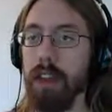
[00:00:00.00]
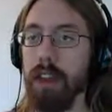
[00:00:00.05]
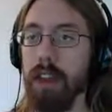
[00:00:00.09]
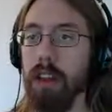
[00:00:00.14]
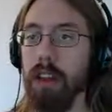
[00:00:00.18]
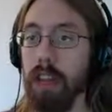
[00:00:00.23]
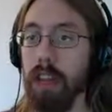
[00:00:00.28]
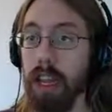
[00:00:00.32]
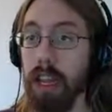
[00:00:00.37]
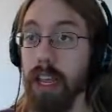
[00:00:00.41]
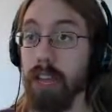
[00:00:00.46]

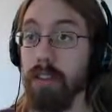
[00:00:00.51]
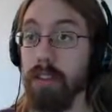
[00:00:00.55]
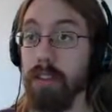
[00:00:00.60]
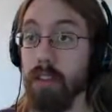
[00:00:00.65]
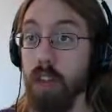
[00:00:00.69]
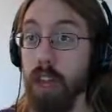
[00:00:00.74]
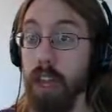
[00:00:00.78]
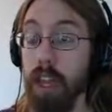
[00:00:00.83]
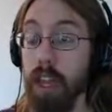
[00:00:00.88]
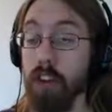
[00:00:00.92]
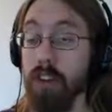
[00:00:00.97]
and like
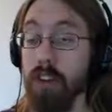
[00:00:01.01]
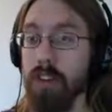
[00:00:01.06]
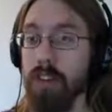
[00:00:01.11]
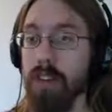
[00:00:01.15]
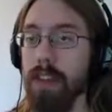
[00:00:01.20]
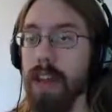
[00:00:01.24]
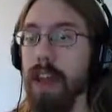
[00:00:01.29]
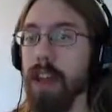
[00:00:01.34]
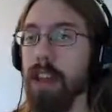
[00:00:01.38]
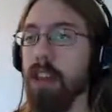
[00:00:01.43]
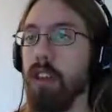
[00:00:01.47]
I
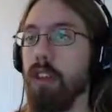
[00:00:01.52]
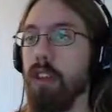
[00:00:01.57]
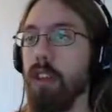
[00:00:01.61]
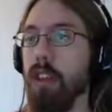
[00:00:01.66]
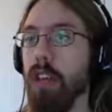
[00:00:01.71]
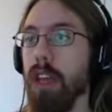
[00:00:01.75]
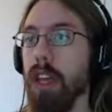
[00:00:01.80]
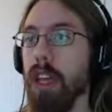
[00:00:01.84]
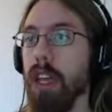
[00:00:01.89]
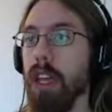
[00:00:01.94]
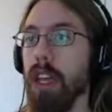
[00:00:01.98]
just said,
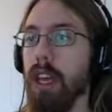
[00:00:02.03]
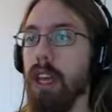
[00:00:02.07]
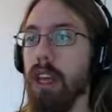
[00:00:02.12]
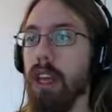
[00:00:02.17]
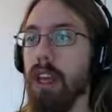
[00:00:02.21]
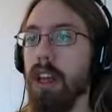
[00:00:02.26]
usually